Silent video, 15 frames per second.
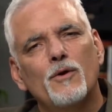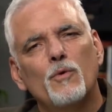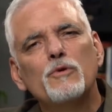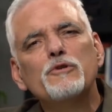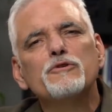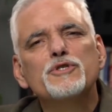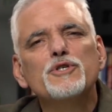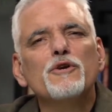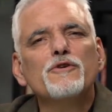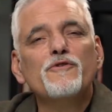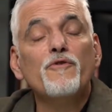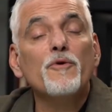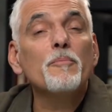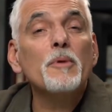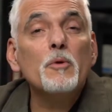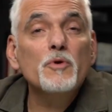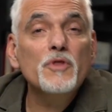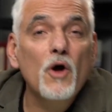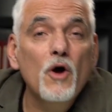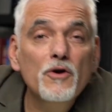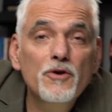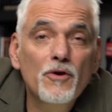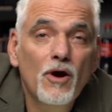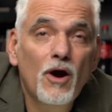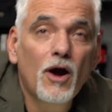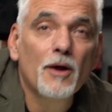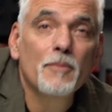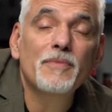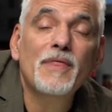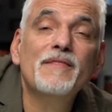when you search for me with all your
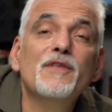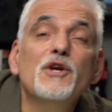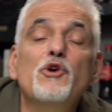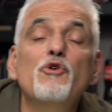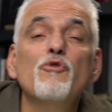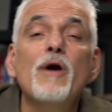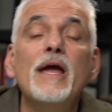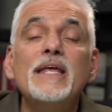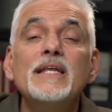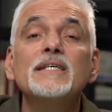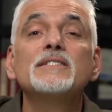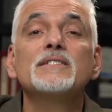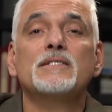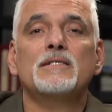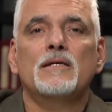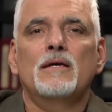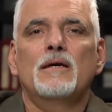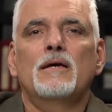heart that the greatest